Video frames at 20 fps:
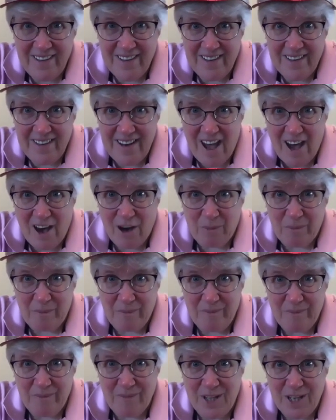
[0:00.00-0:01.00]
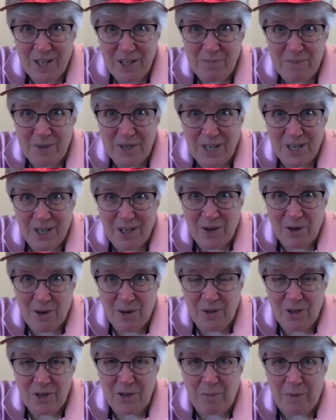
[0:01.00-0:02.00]
Now, this particular
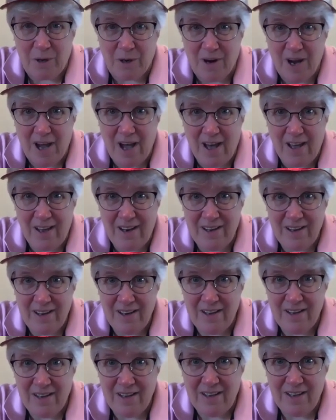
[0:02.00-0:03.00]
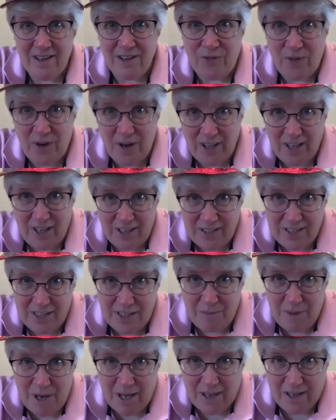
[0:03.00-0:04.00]
Holy Spirit hat is fairly easy to
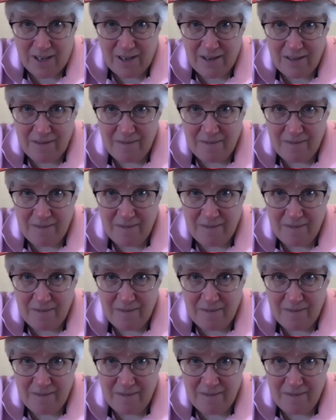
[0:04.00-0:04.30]
make.